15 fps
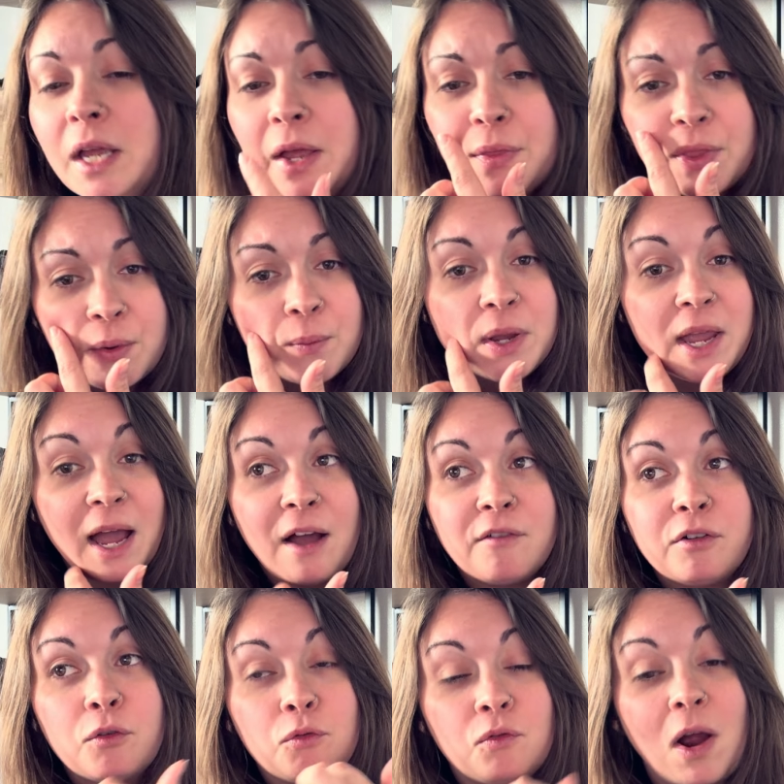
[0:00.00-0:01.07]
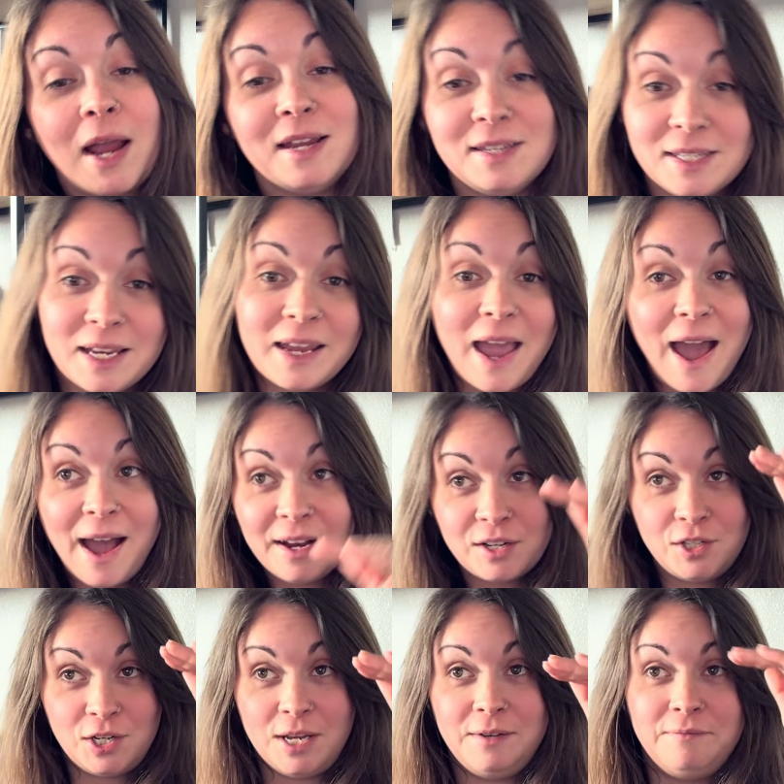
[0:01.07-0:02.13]
Then we have rising
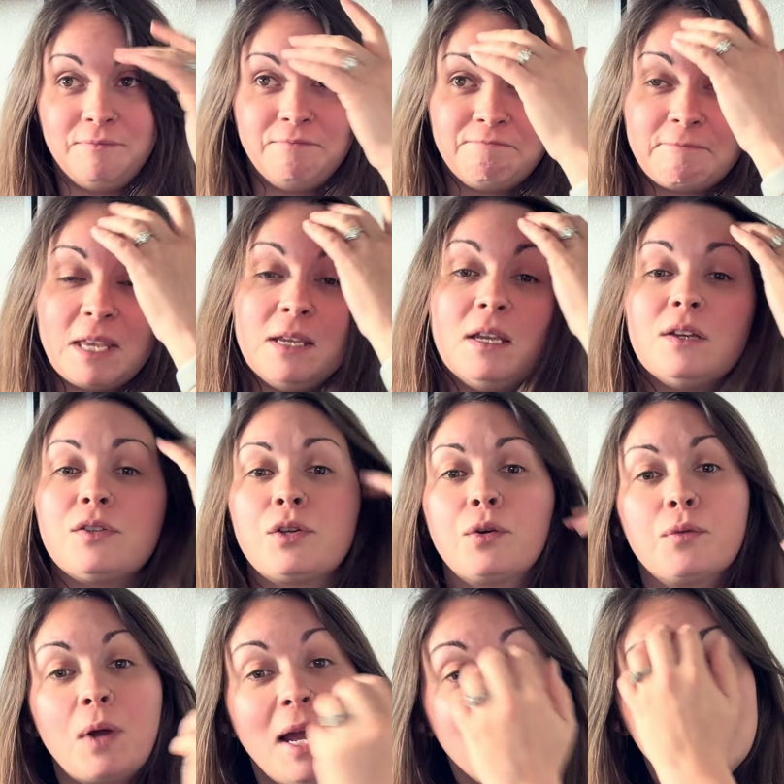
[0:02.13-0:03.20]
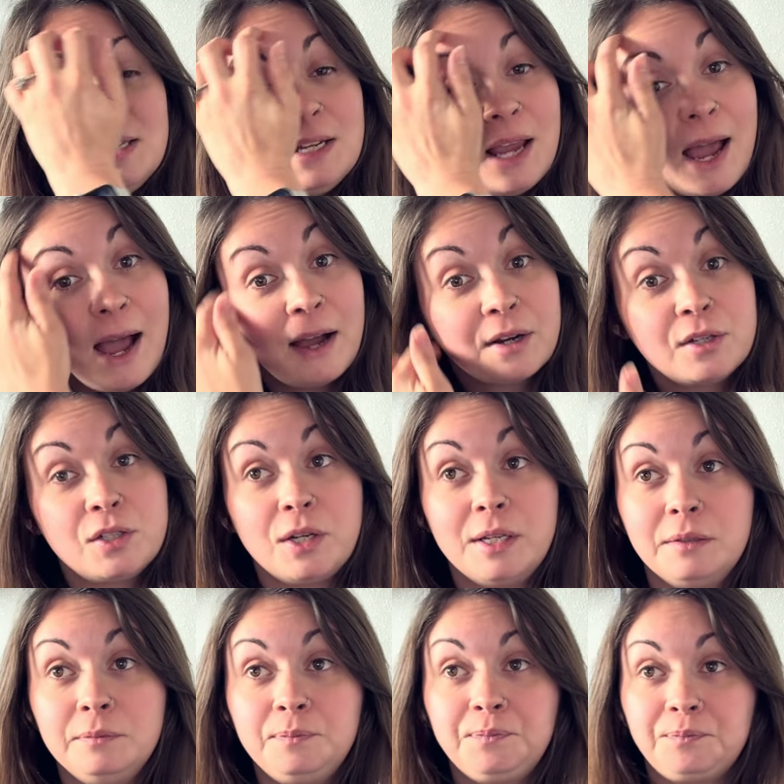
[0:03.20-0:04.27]
action. So rising
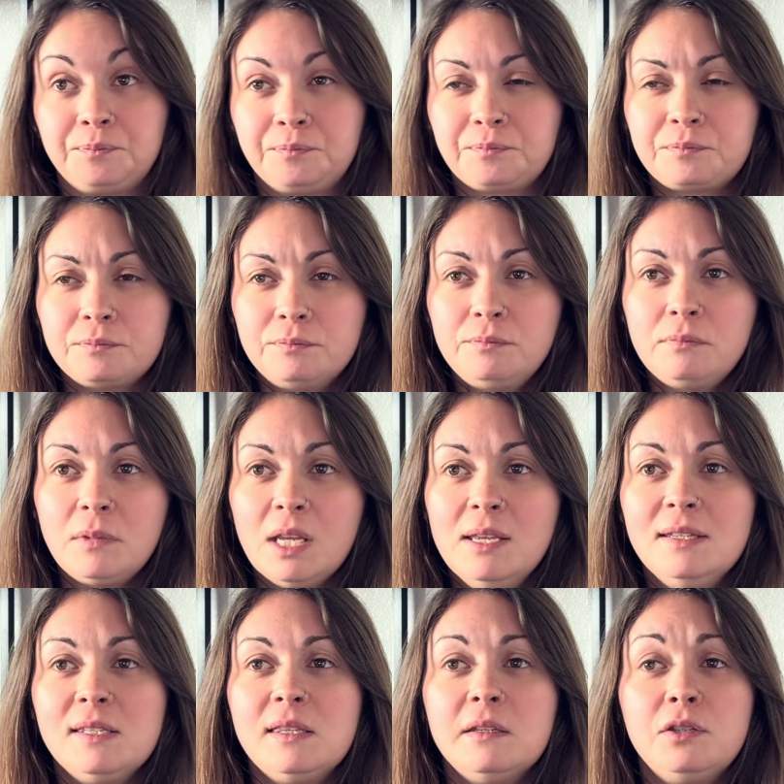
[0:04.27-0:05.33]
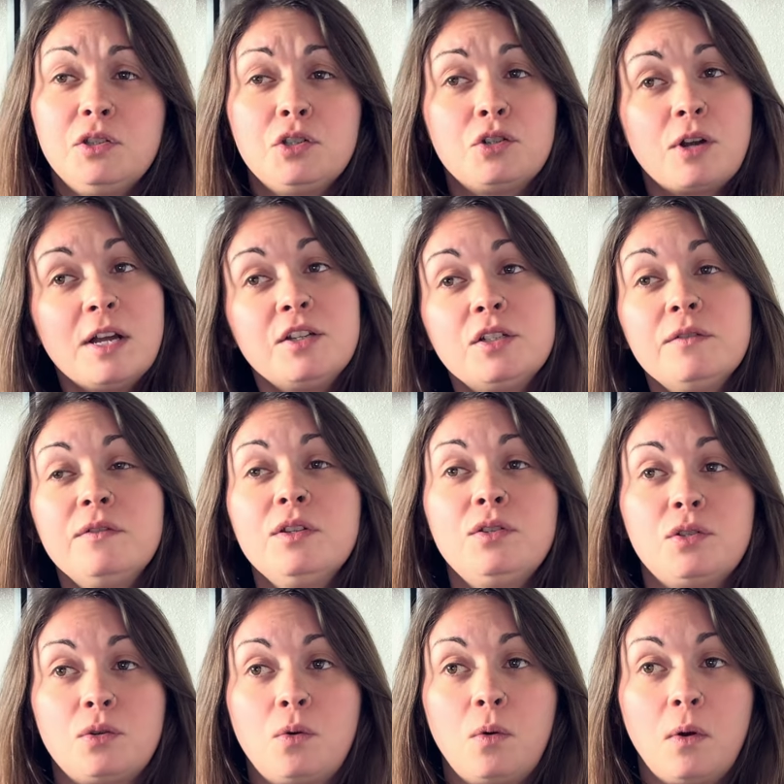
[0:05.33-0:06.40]
action is the stretch of the
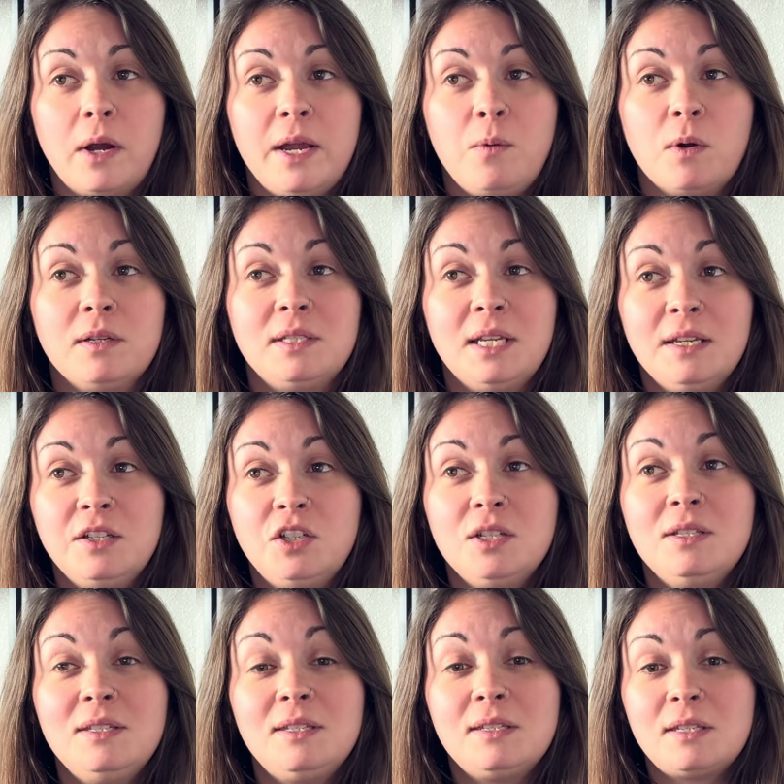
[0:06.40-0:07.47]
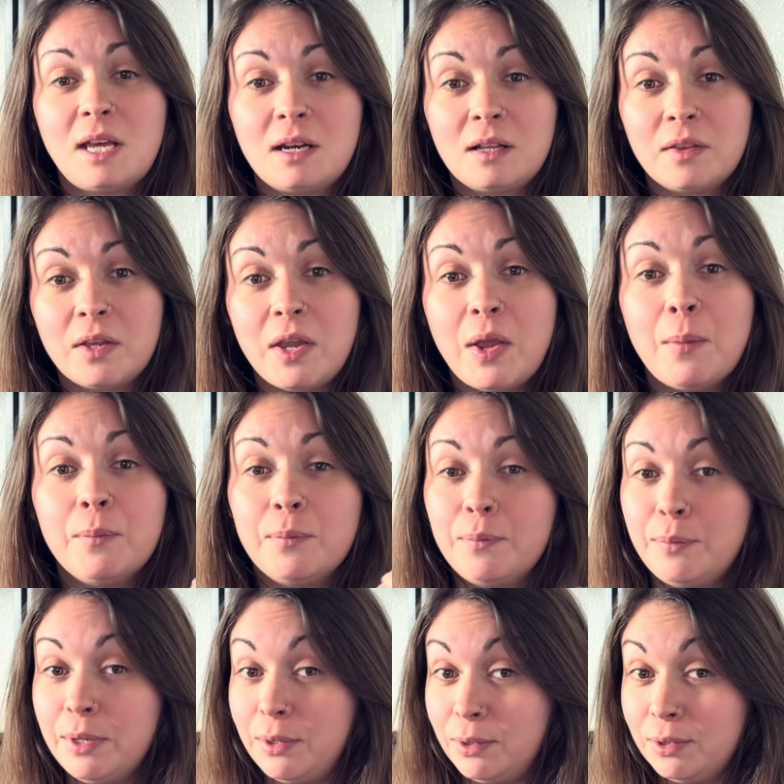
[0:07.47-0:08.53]
story where tension steadily
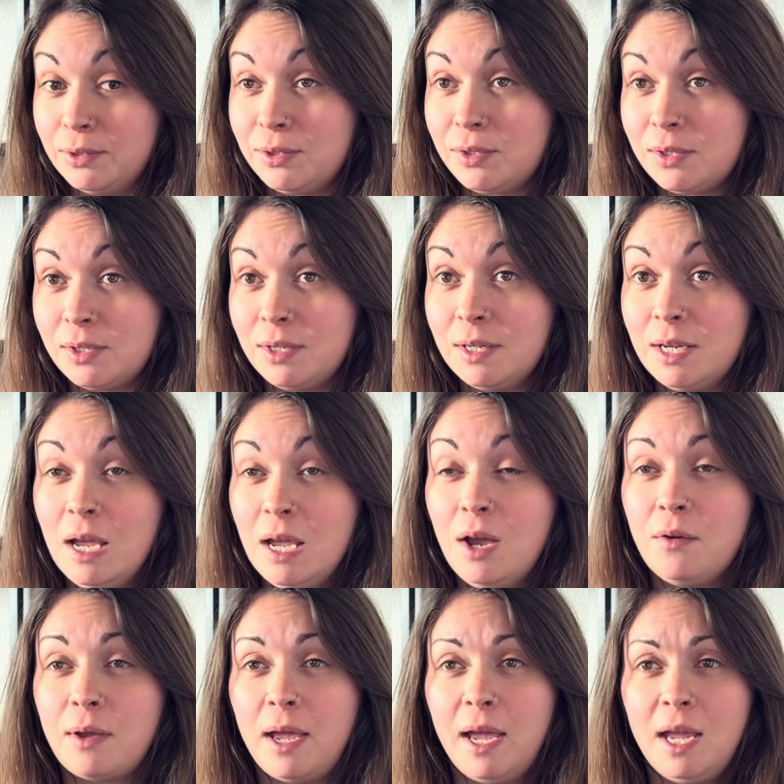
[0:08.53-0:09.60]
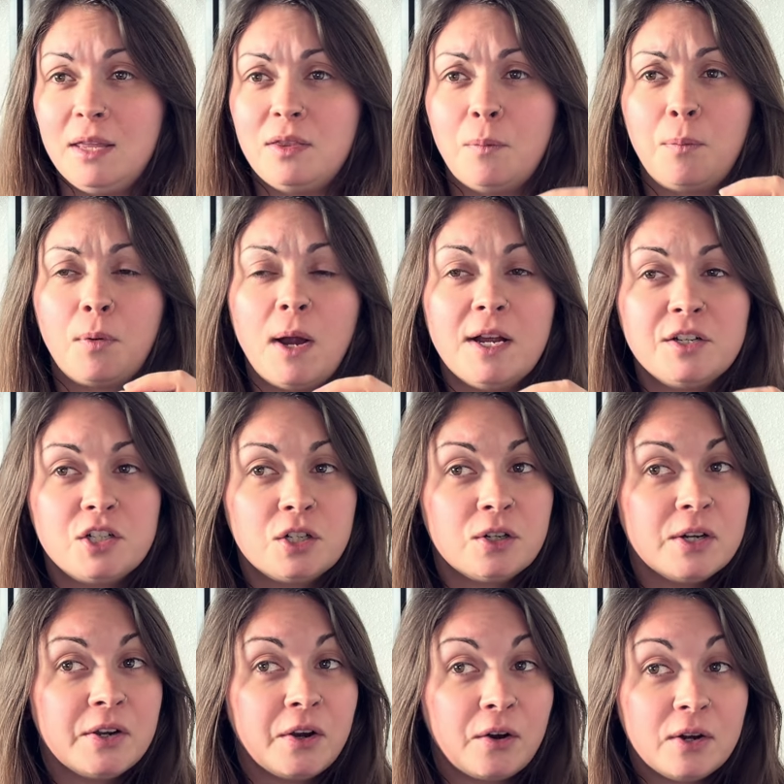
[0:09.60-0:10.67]
builds. Okay, the pressure
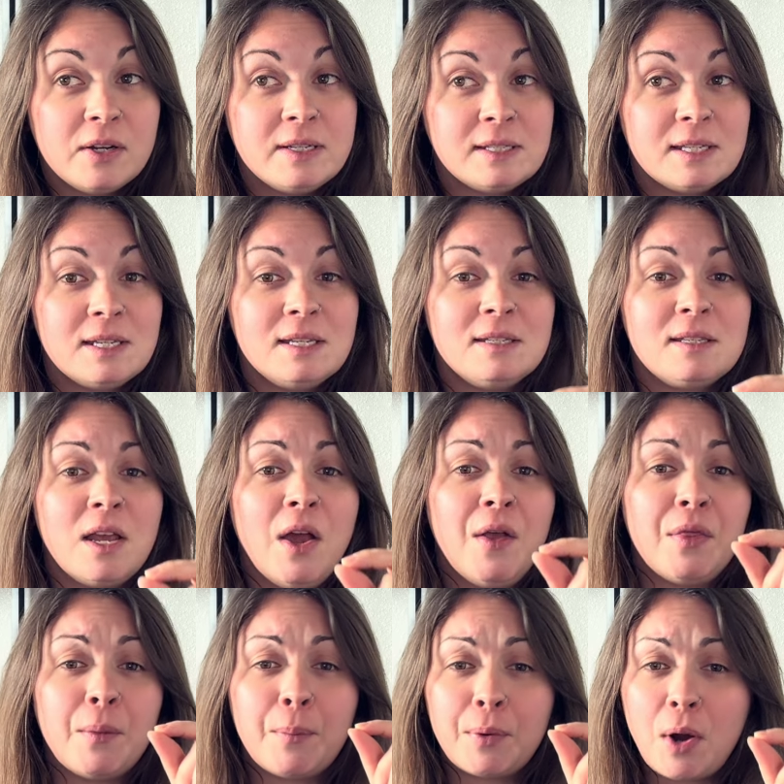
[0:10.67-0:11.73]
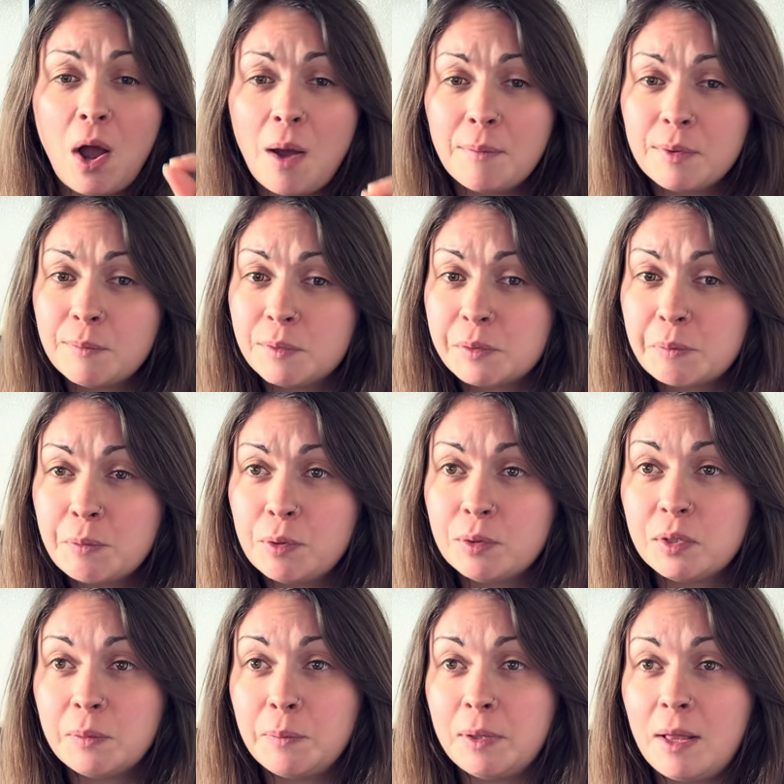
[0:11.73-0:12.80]
increases, the problems
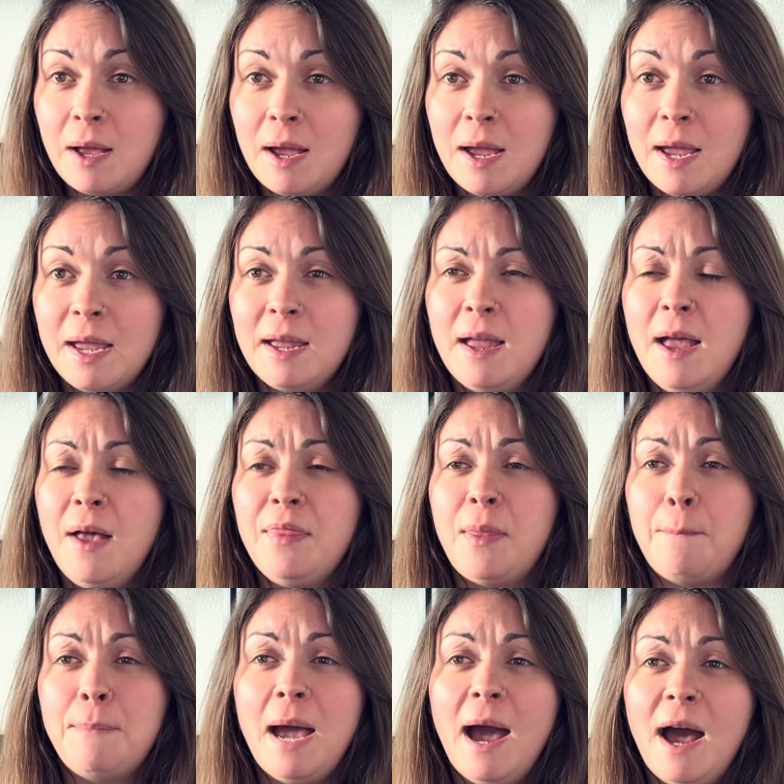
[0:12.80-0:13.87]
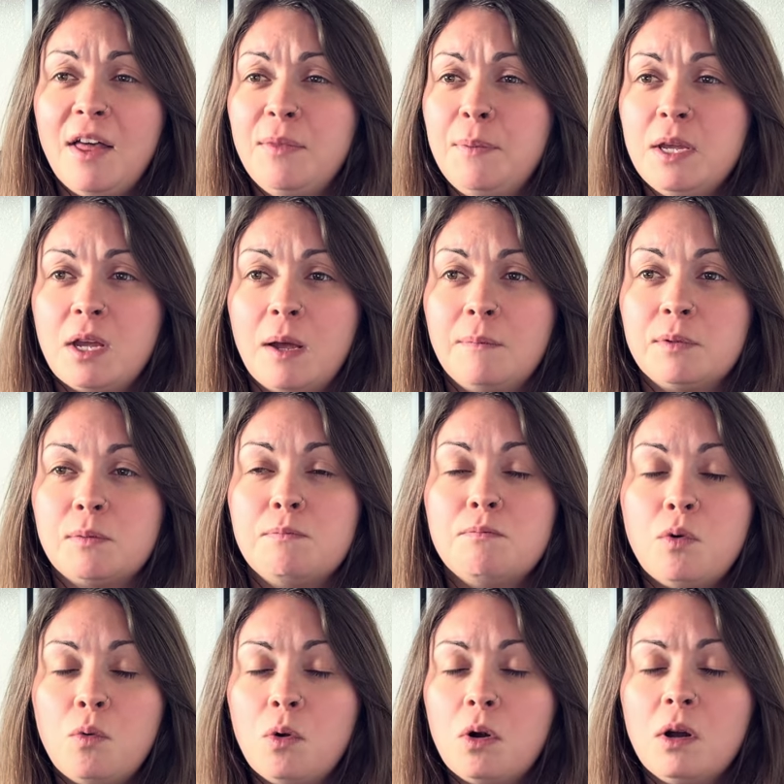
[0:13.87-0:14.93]
multiply, the path becomes
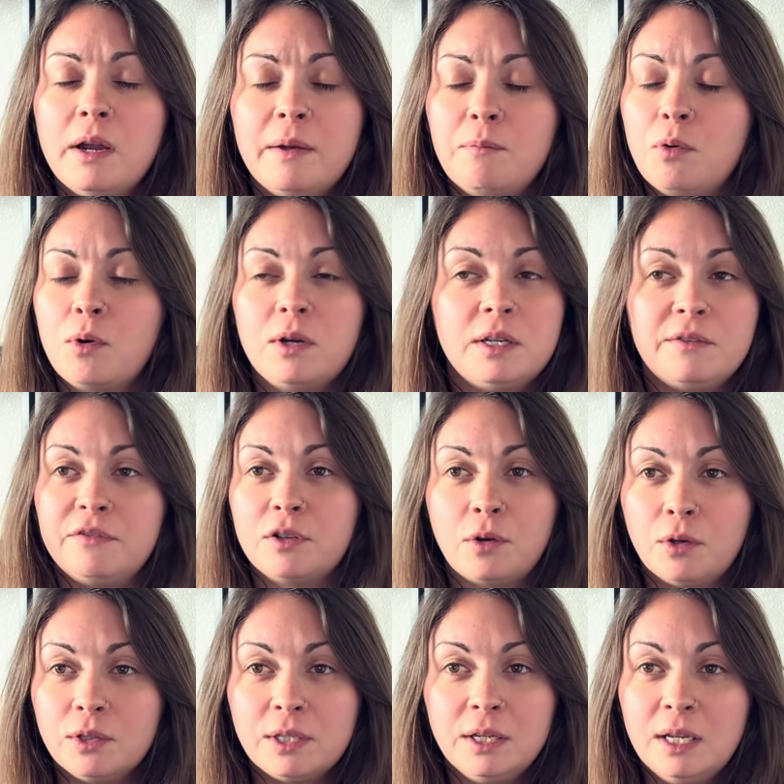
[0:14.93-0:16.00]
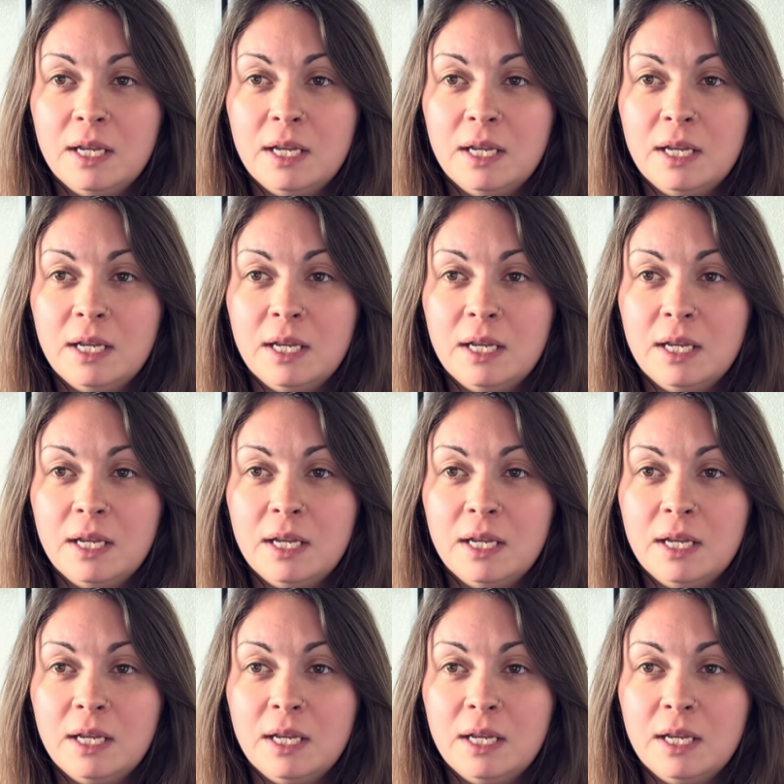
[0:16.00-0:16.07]
more and more difficult.